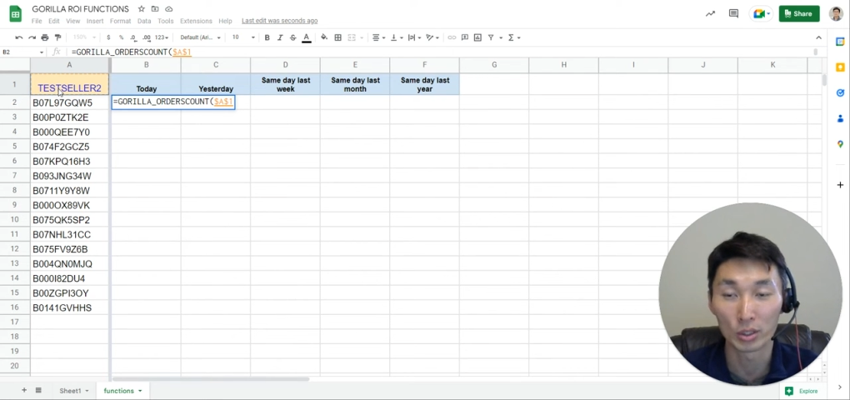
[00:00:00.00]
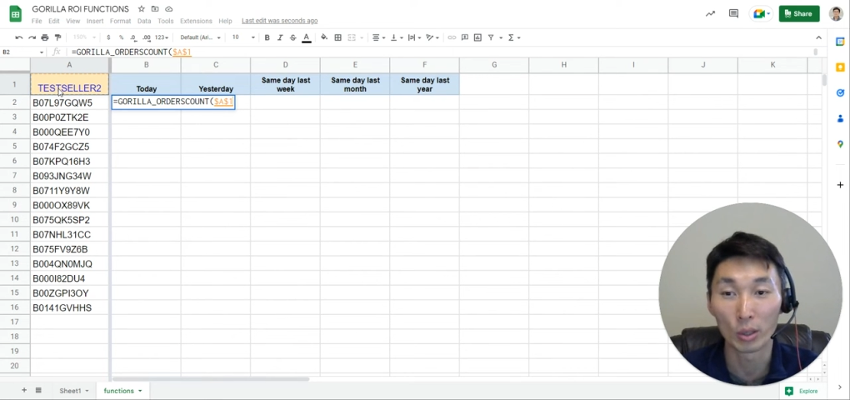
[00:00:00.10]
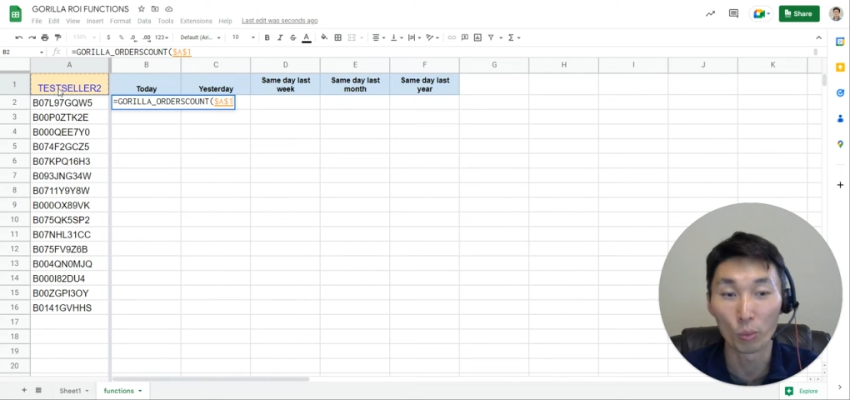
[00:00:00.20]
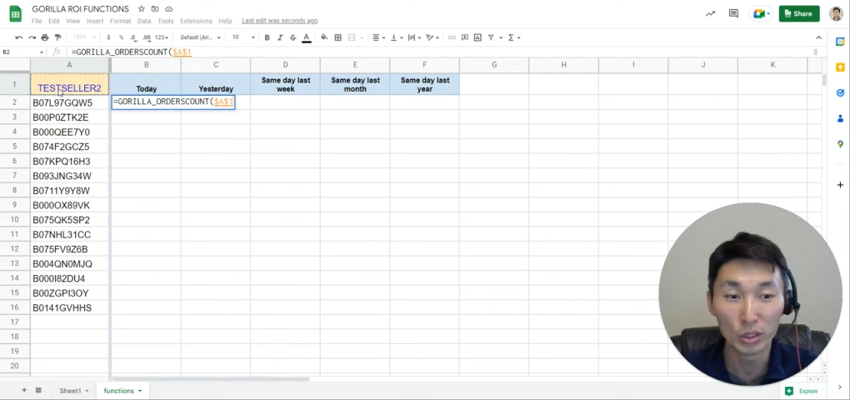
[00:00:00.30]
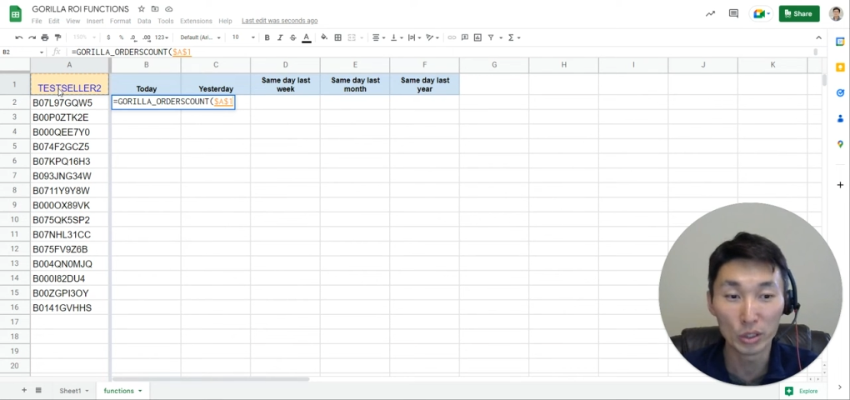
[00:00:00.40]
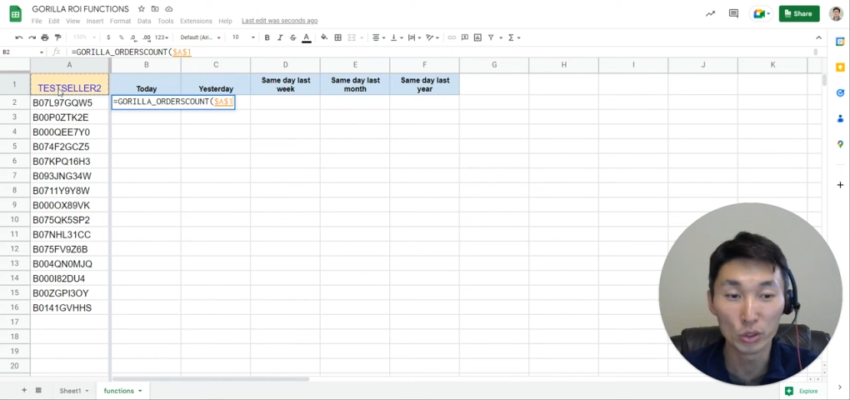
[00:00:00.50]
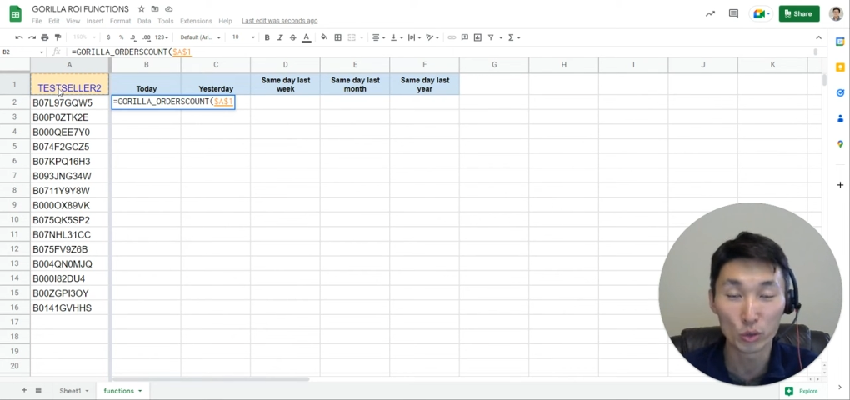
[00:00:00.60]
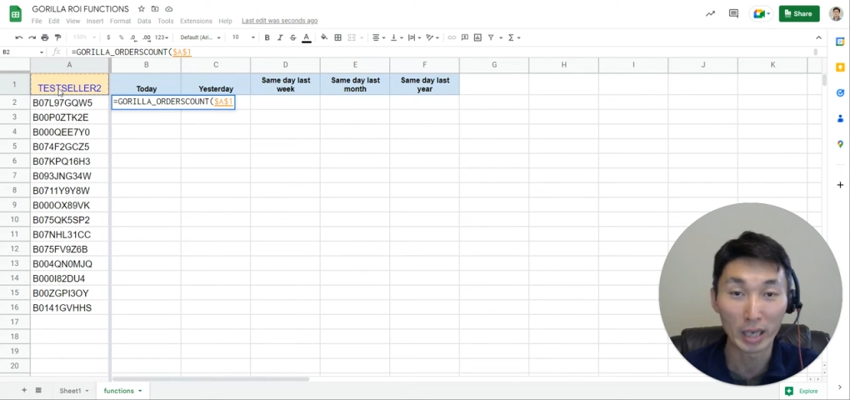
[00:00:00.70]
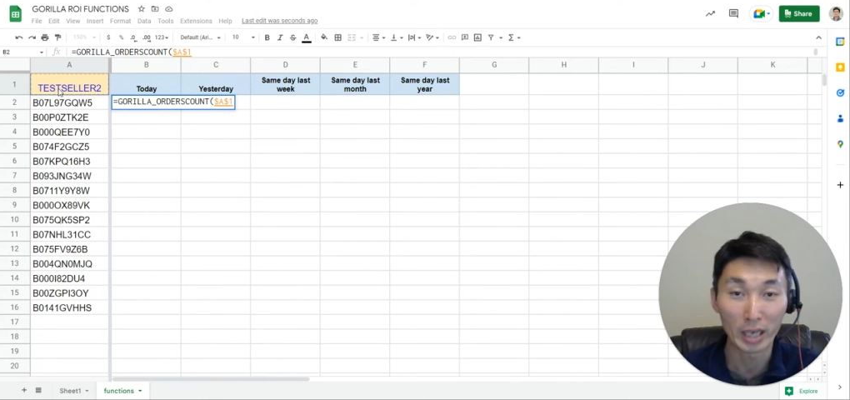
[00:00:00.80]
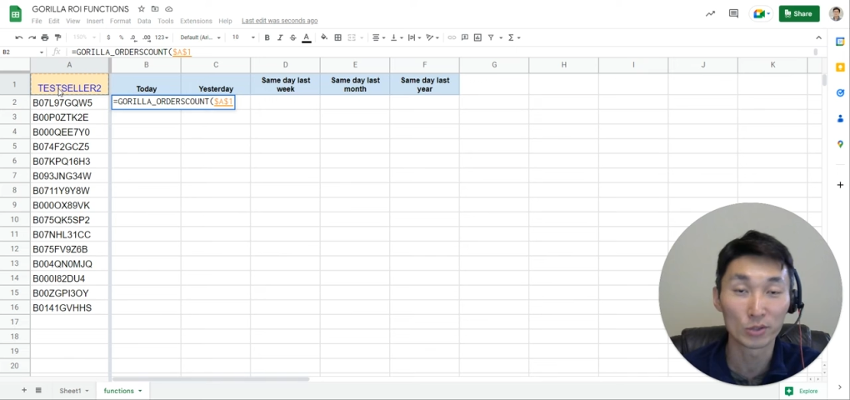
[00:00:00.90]
so that when you
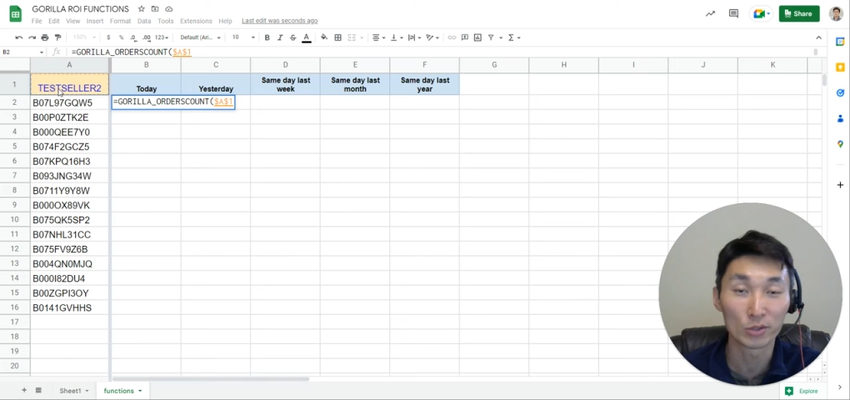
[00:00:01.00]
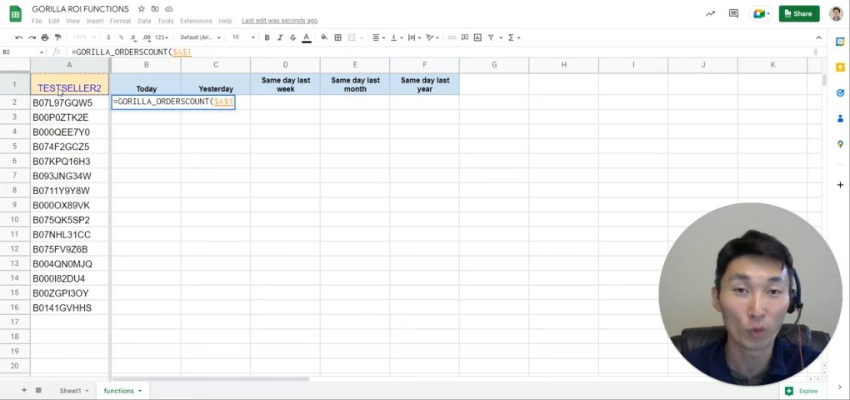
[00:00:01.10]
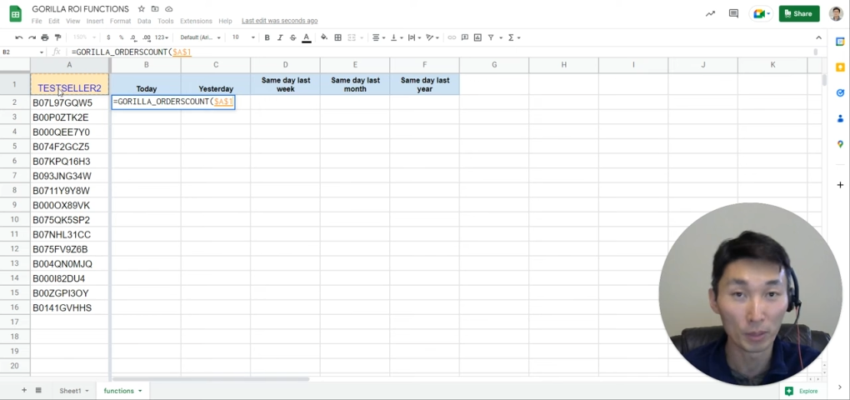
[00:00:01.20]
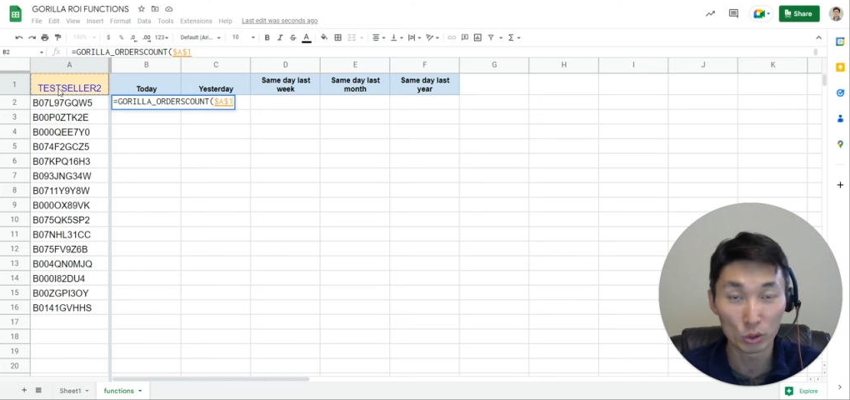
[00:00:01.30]
drag this formula